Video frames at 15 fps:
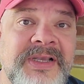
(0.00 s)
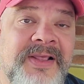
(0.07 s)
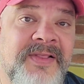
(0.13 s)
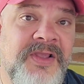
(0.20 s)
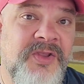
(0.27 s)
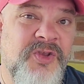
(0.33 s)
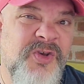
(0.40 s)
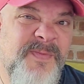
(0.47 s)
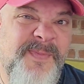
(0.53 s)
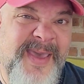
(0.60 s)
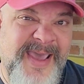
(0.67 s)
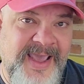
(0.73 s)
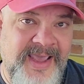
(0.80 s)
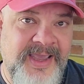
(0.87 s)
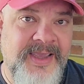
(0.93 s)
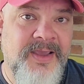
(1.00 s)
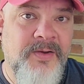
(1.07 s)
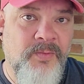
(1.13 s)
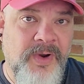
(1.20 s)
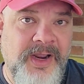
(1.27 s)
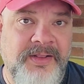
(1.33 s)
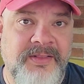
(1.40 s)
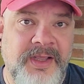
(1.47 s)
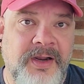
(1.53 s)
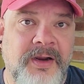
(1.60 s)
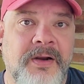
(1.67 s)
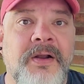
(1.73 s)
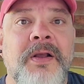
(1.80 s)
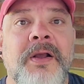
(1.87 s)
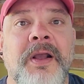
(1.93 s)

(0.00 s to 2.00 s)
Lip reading: and then to pay right there